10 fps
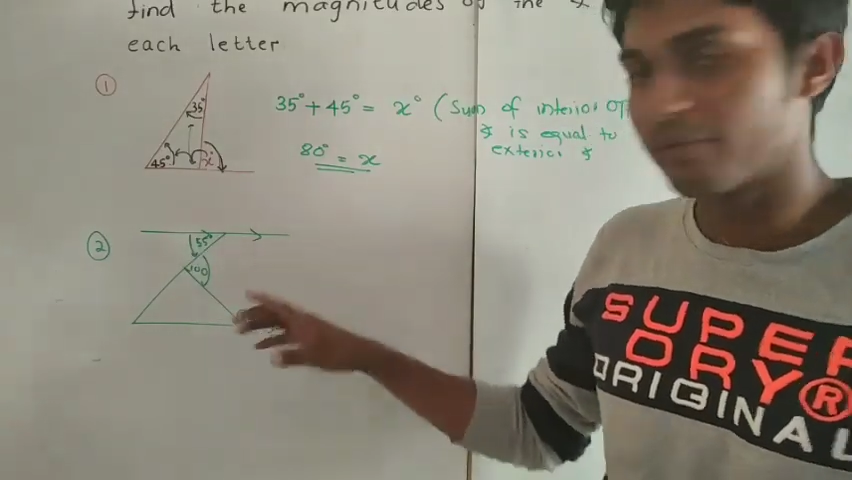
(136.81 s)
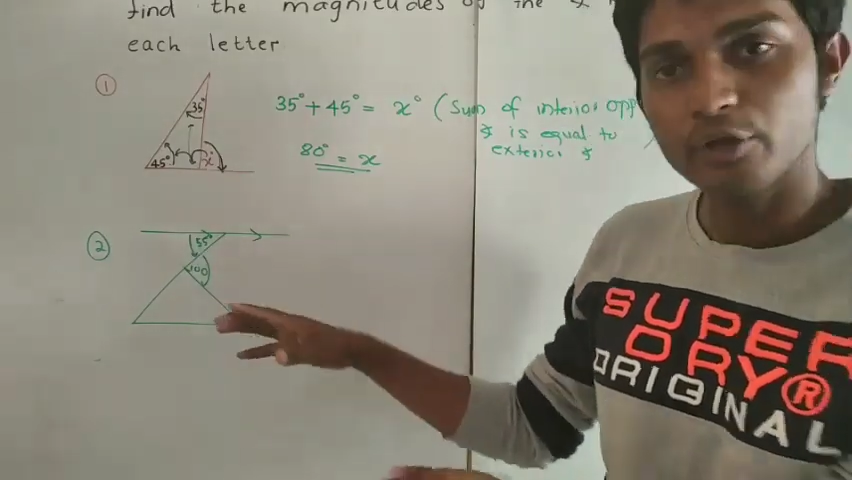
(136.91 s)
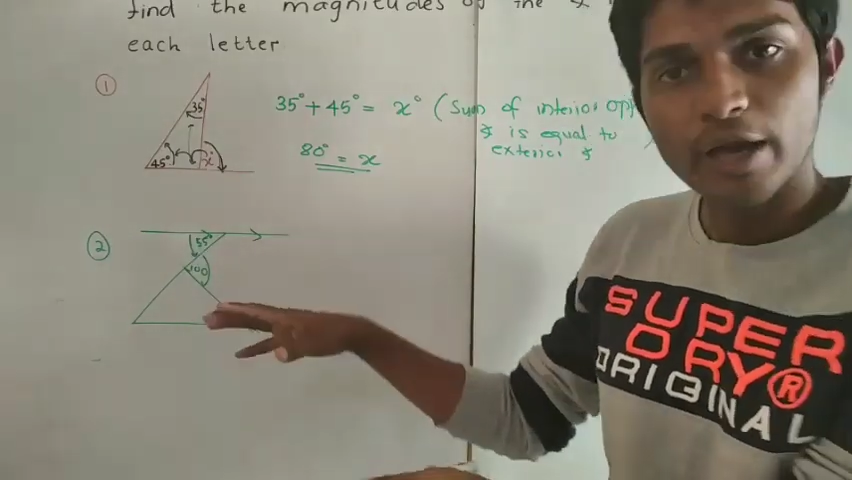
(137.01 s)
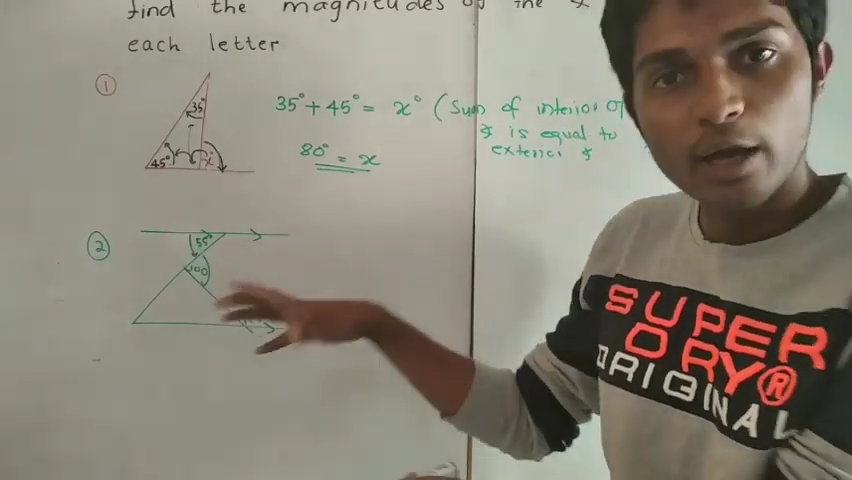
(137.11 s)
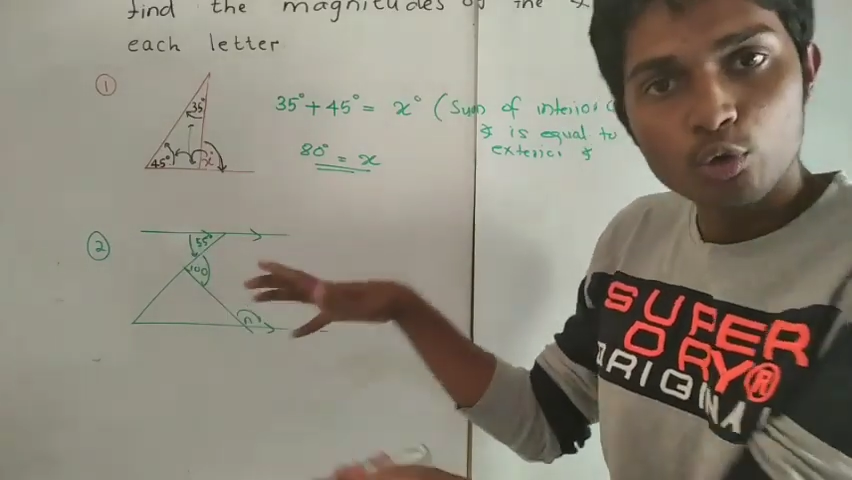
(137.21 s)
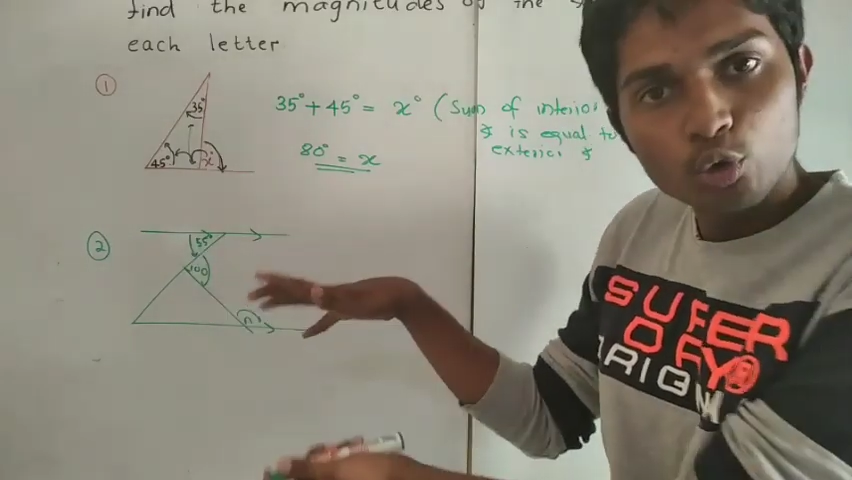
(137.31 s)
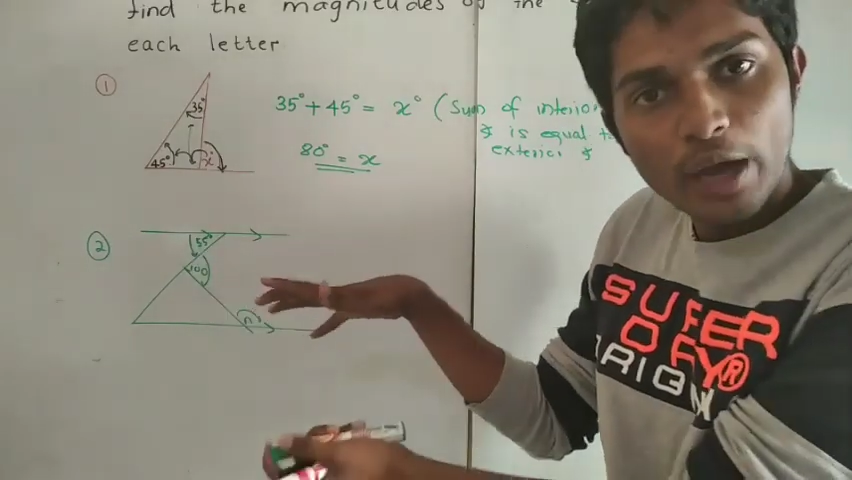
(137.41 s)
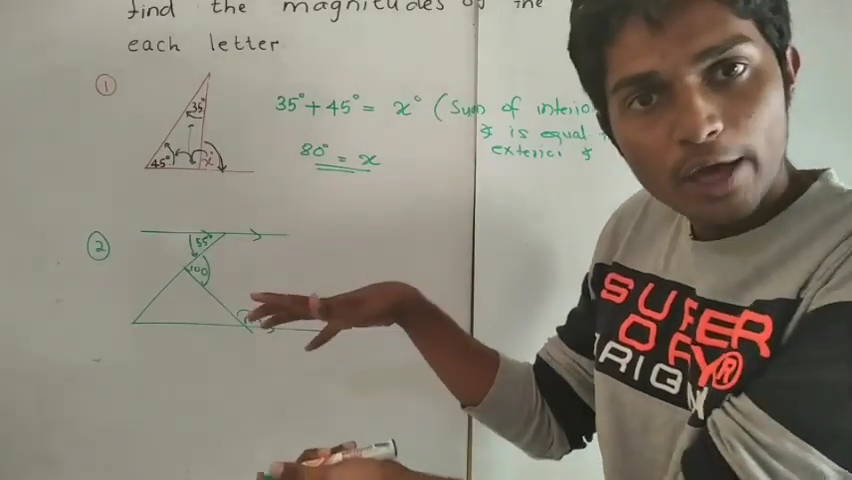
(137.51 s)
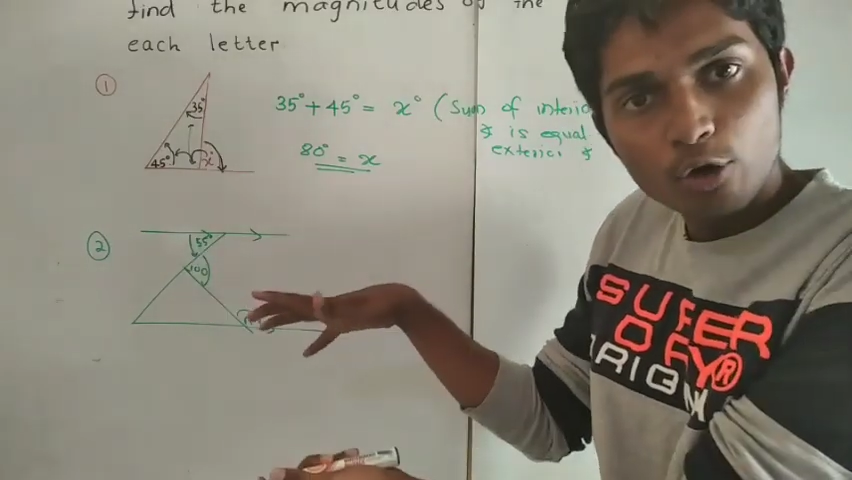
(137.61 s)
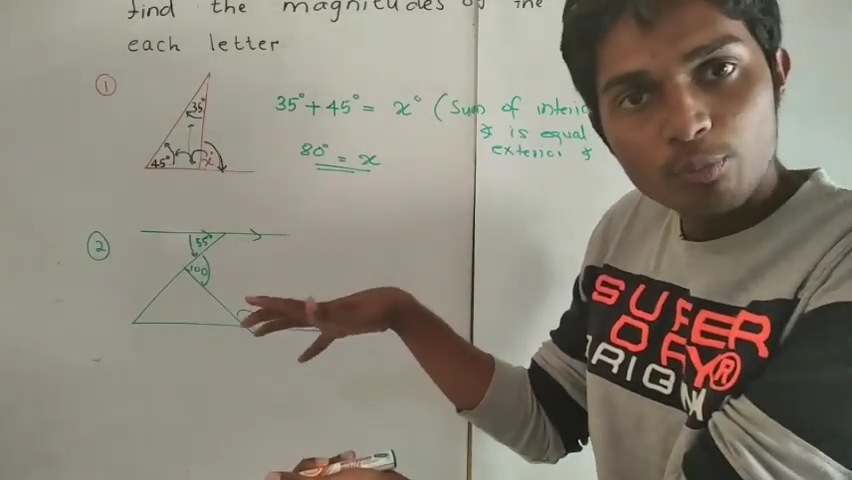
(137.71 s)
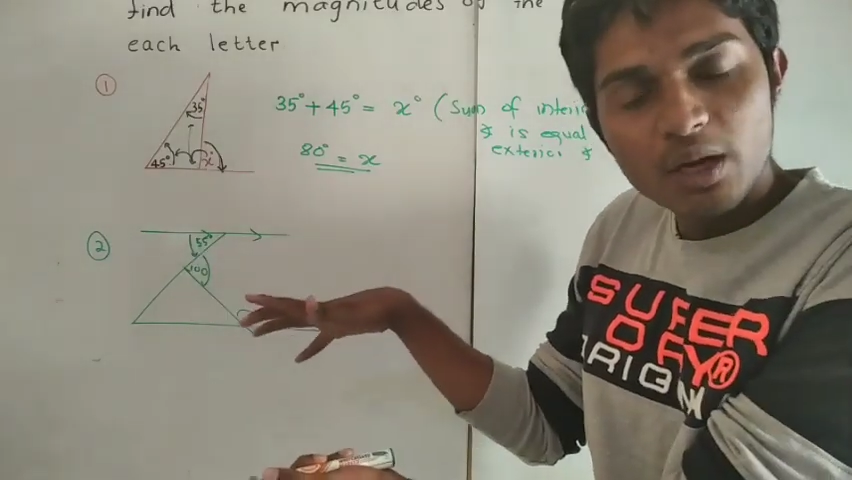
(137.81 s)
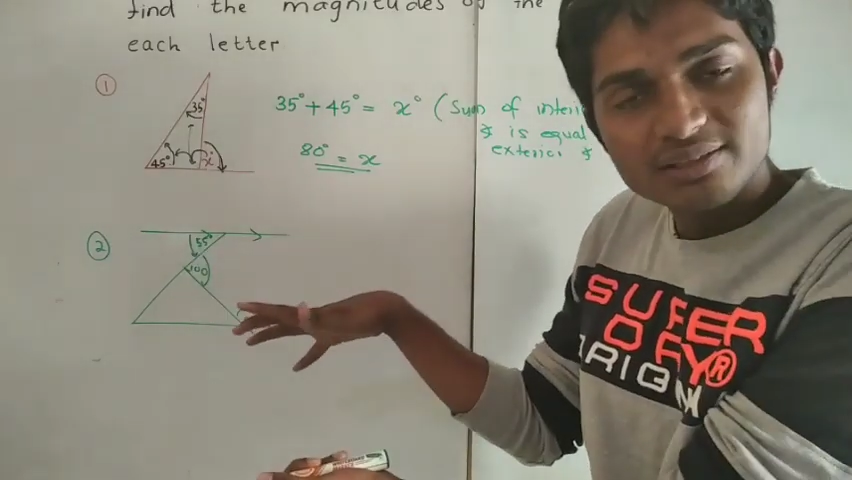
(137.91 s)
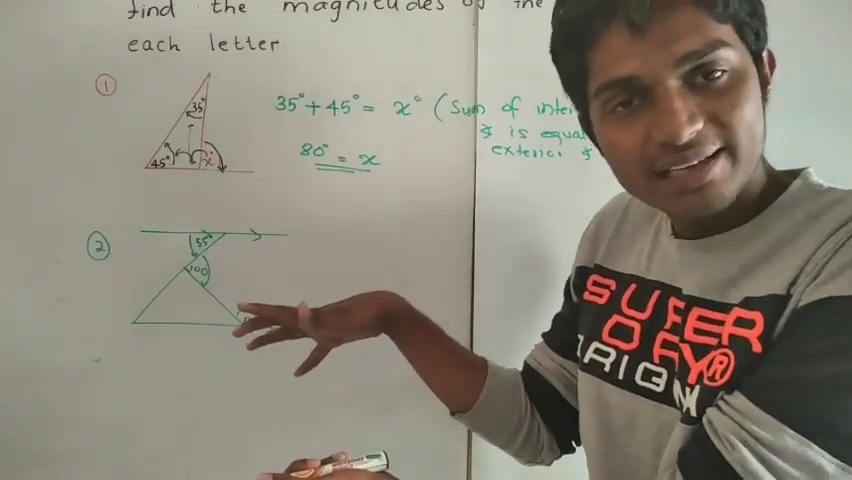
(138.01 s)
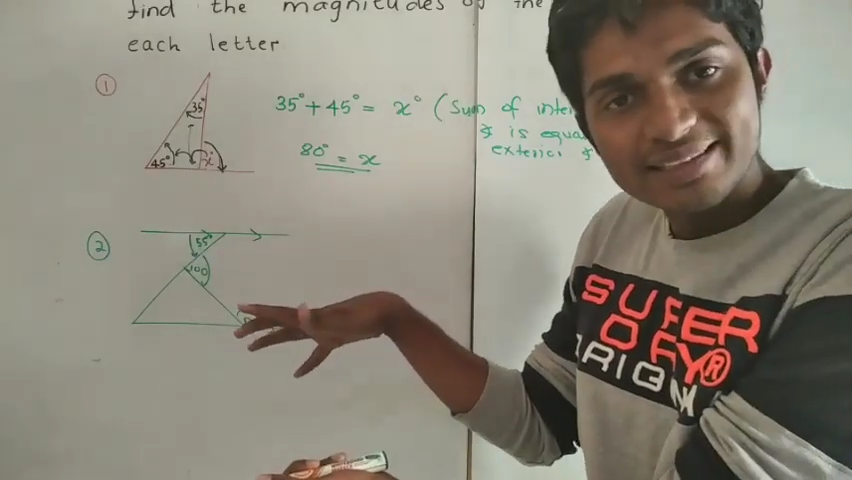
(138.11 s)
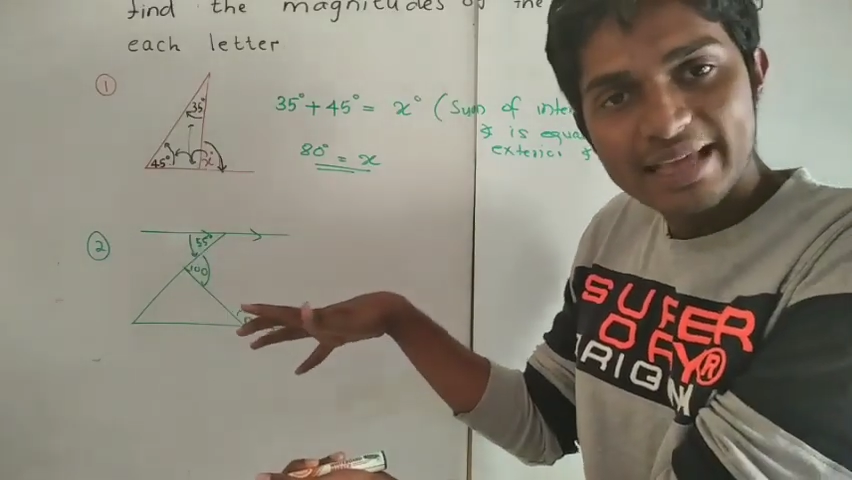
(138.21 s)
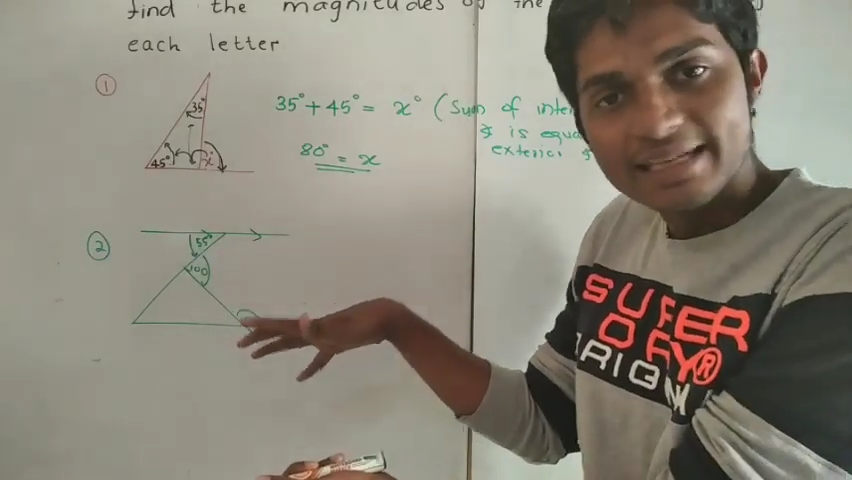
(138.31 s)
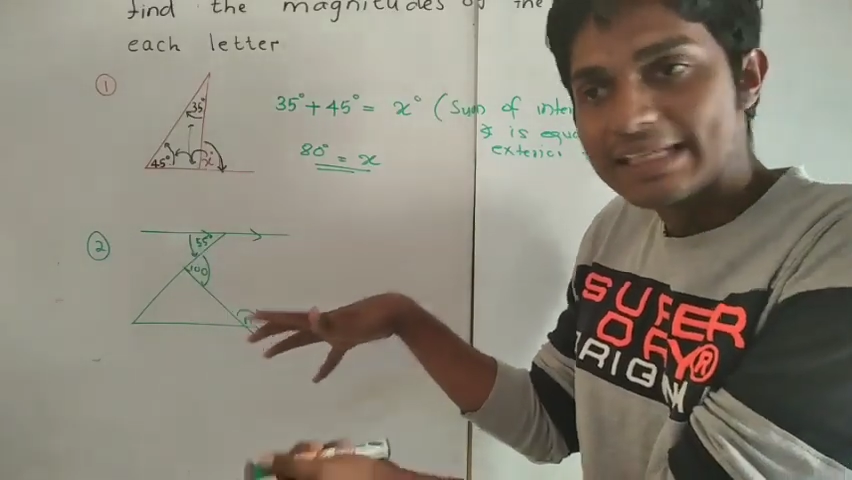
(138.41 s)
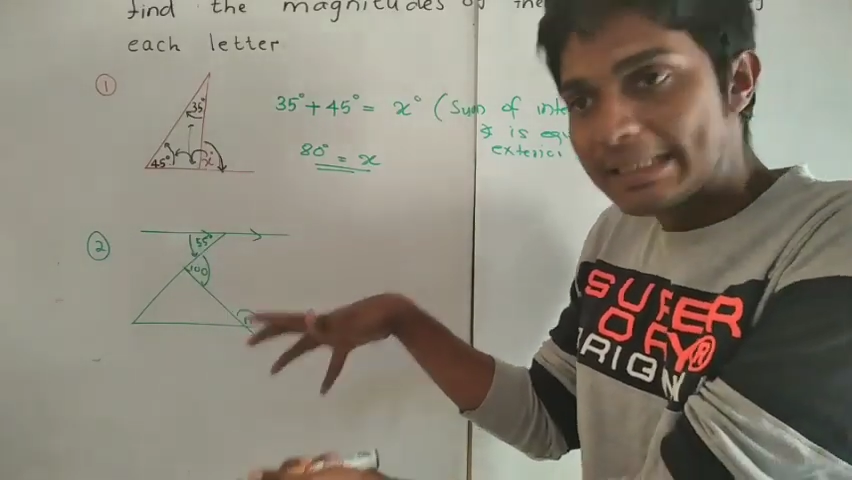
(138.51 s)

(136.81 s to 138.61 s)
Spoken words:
When you have two arrow marks like that,